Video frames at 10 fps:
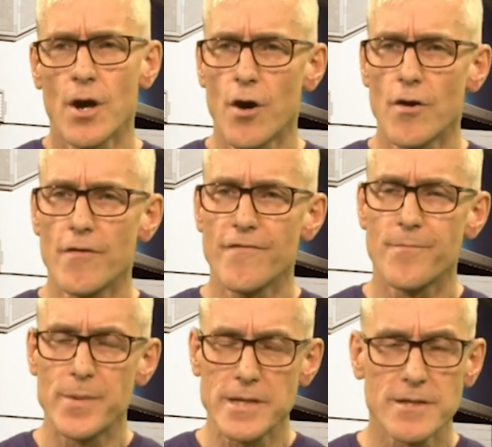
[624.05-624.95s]

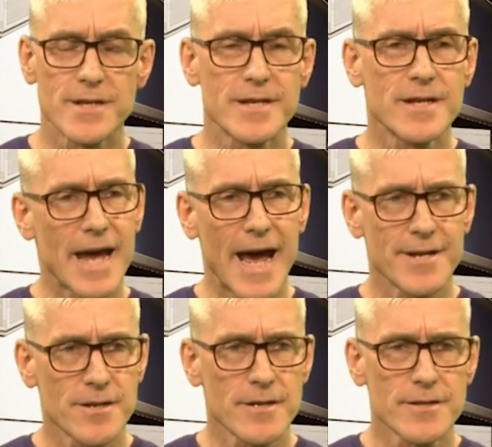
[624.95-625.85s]
of building and
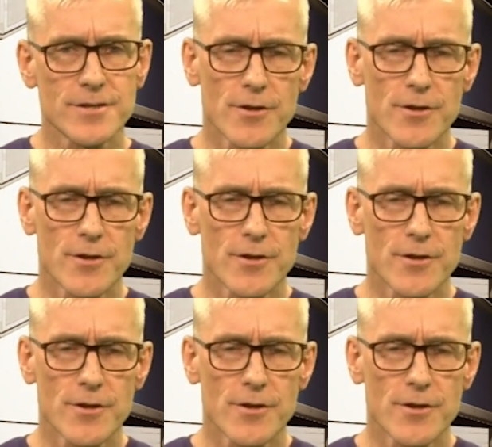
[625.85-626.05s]
handling.